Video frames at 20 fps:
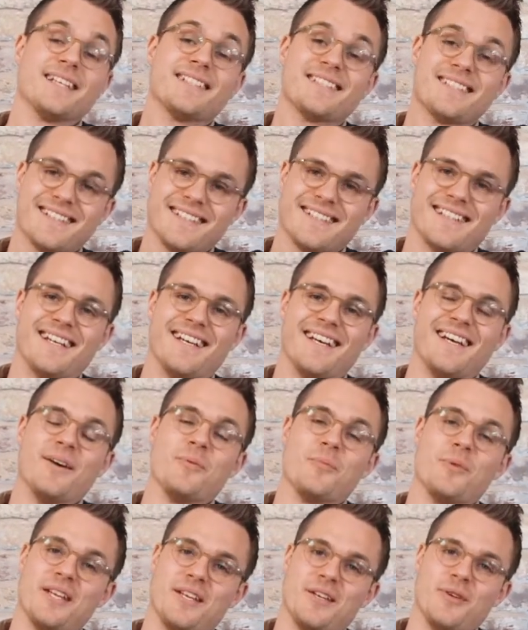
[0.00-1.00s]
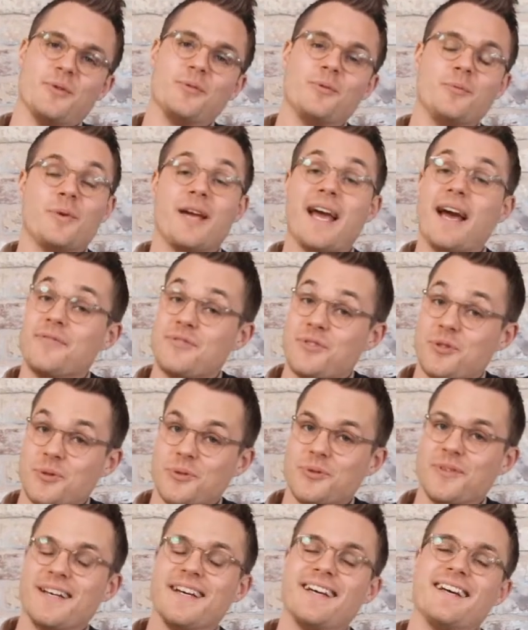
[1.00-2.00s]
Yes, we do. We have
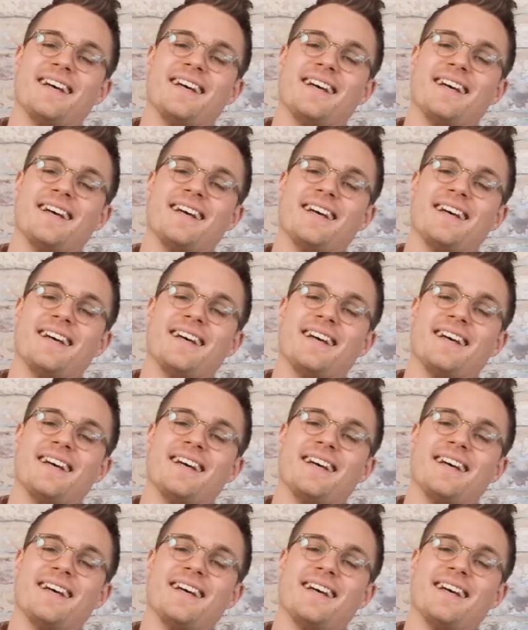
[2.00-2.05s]
to.